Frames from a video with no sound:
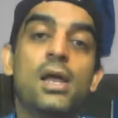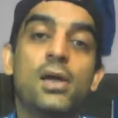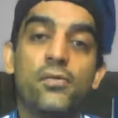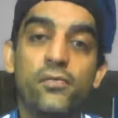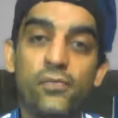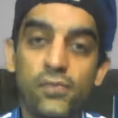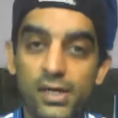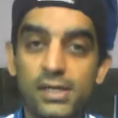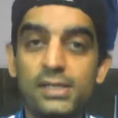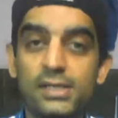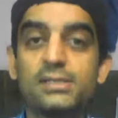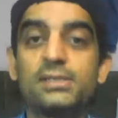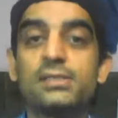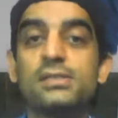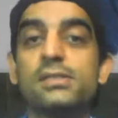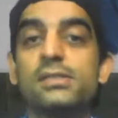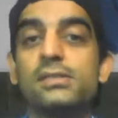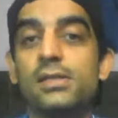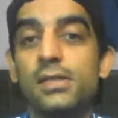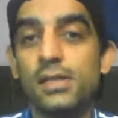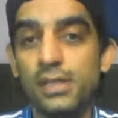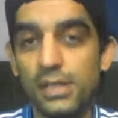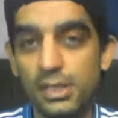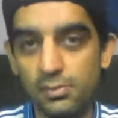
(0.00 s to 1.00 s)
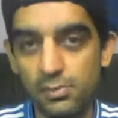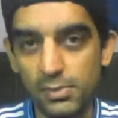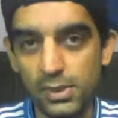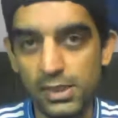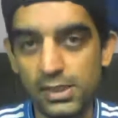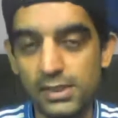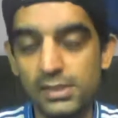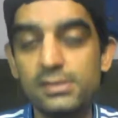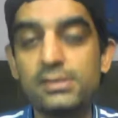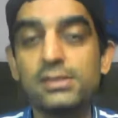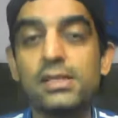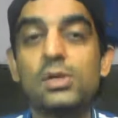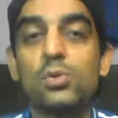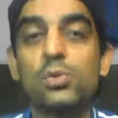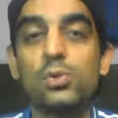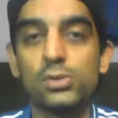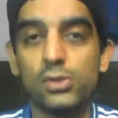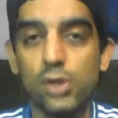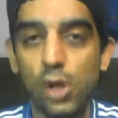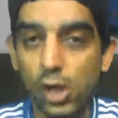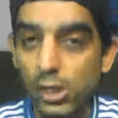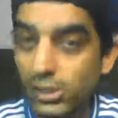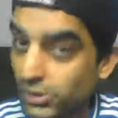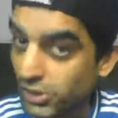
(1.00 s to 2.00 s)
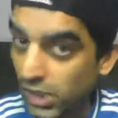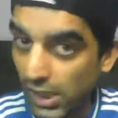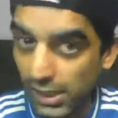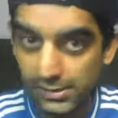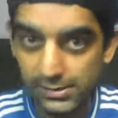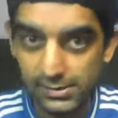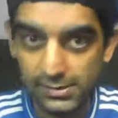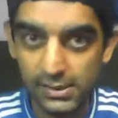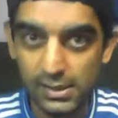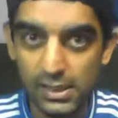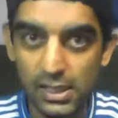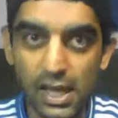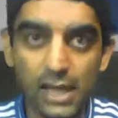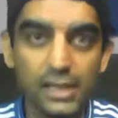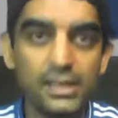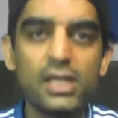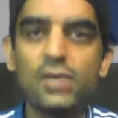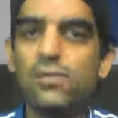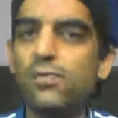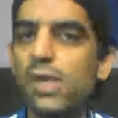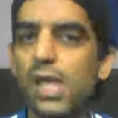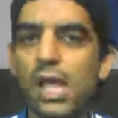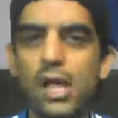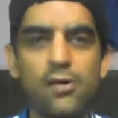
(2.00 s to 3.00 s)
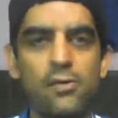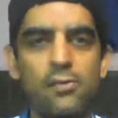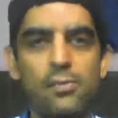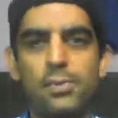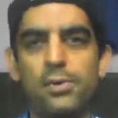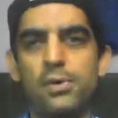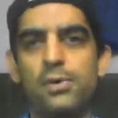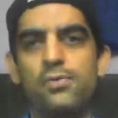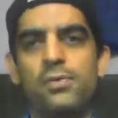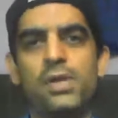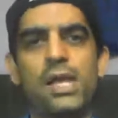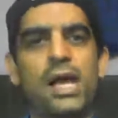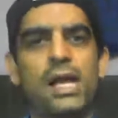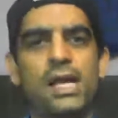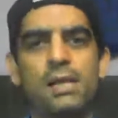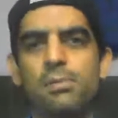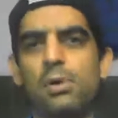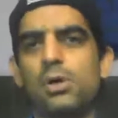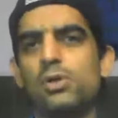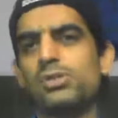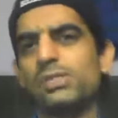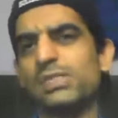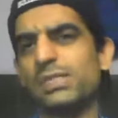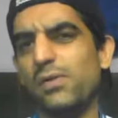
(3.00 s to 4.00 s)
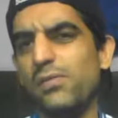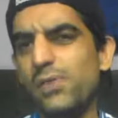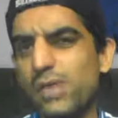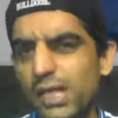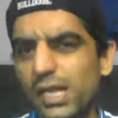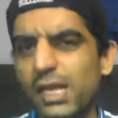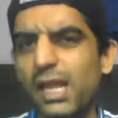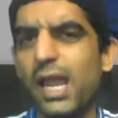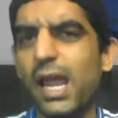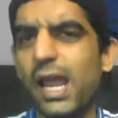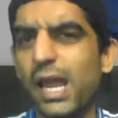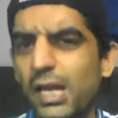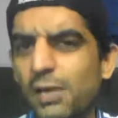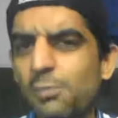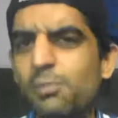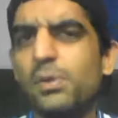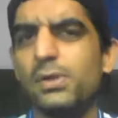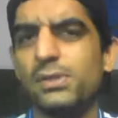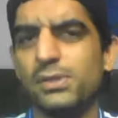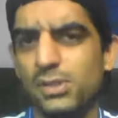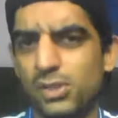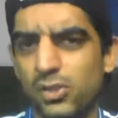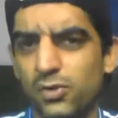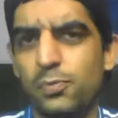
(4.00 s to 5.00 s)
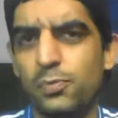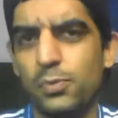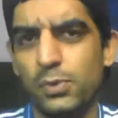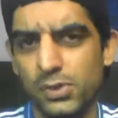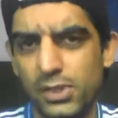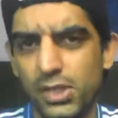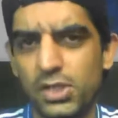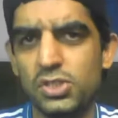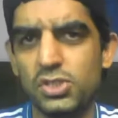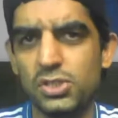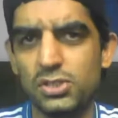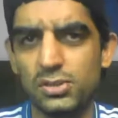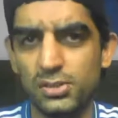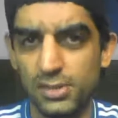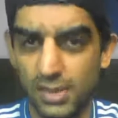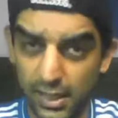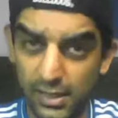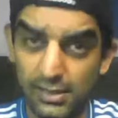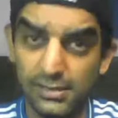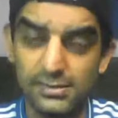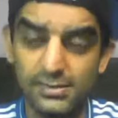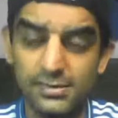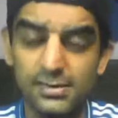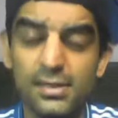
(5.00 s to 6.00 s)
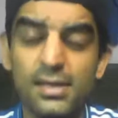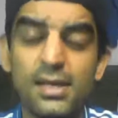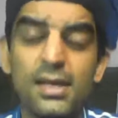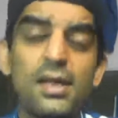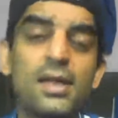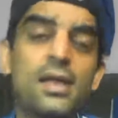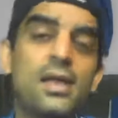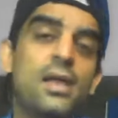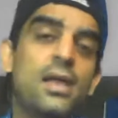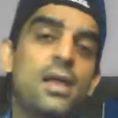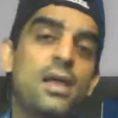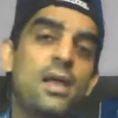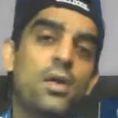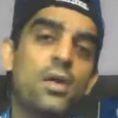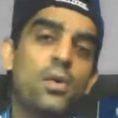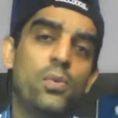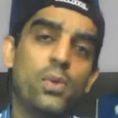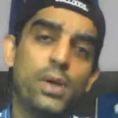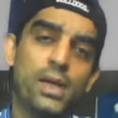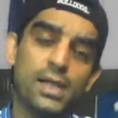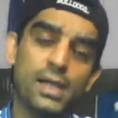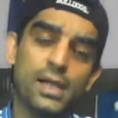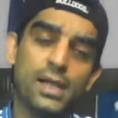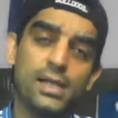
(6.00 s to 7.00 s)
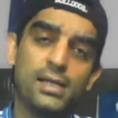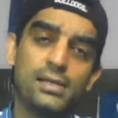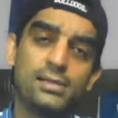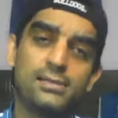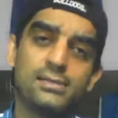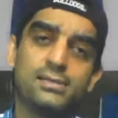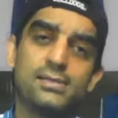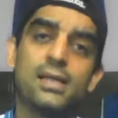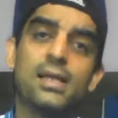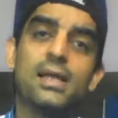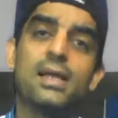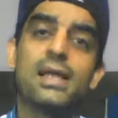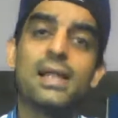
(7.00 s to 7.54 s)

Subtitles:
first 30 minutes it was all Chelsea. I think we had about 78% of possession. Yes, whereas